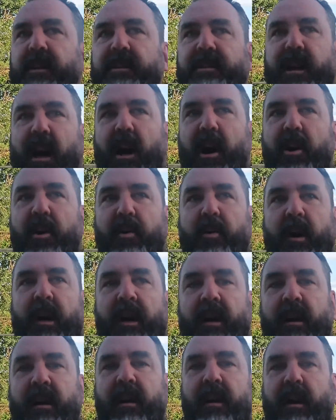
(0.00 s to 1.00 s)
So
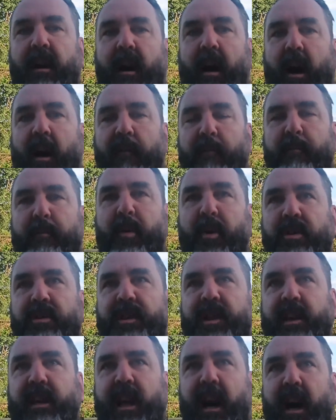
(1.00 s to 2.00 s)
I've
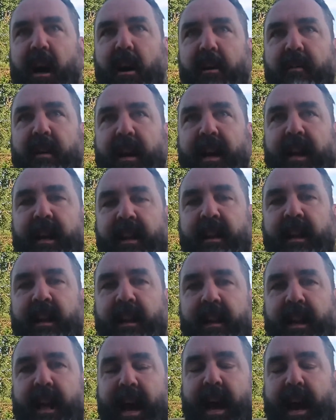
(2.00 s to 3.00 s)
booked the car in
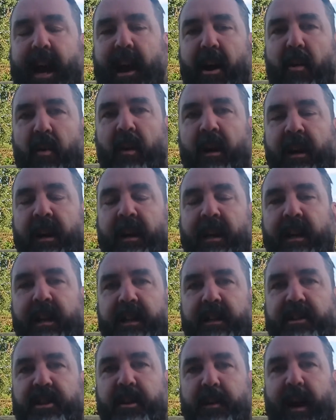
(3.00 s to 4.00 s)
now
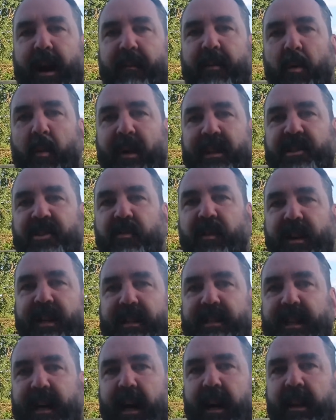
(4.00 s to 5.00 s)
to have the
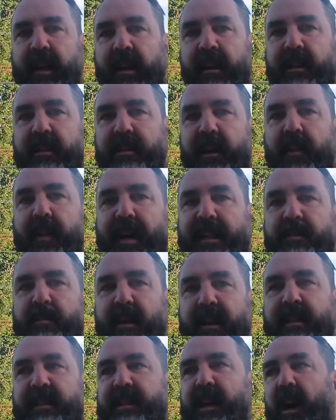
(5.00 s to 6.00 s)
windscreen done, so that's
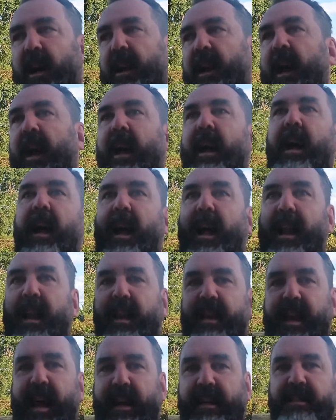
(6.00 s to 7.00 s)
been done
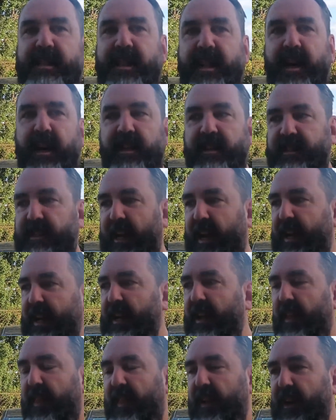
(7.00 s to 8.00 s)
next
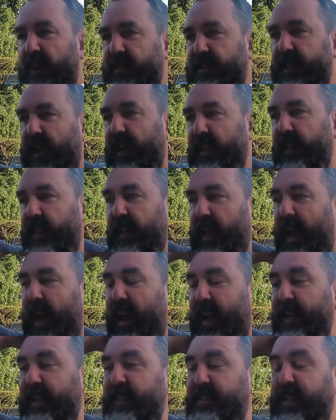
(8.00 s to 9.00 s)
Thursday the
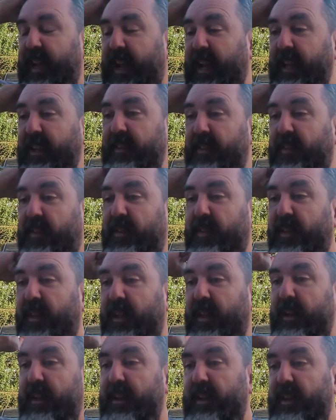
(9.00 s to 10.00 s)
18th,
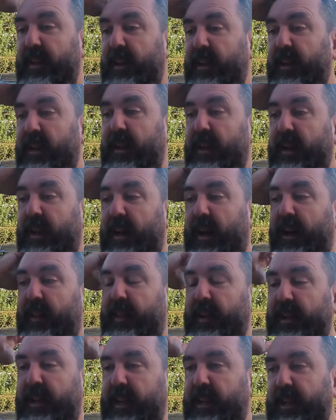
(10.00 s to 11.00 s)
I
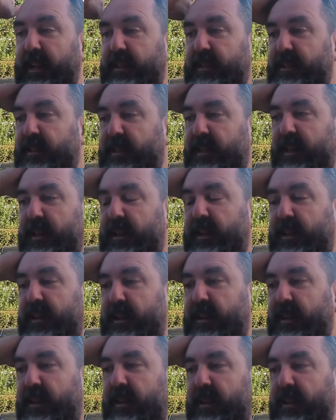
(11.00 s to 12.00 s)
think it is,
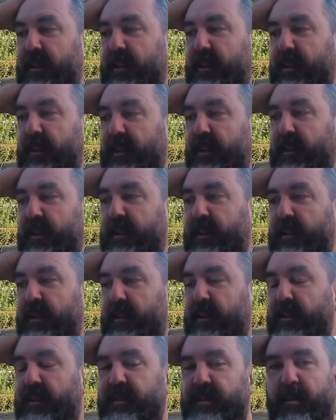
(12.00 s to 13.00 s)

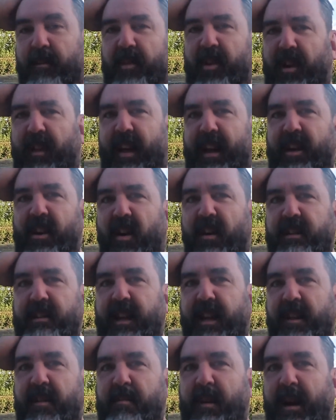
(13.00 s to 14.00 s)
something like that,
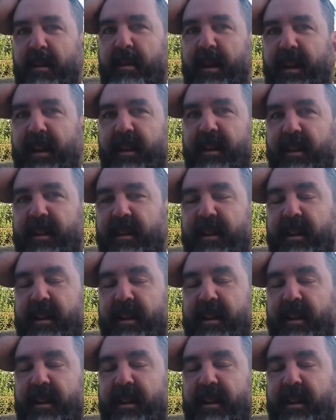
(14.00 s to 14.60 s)
19th maybe.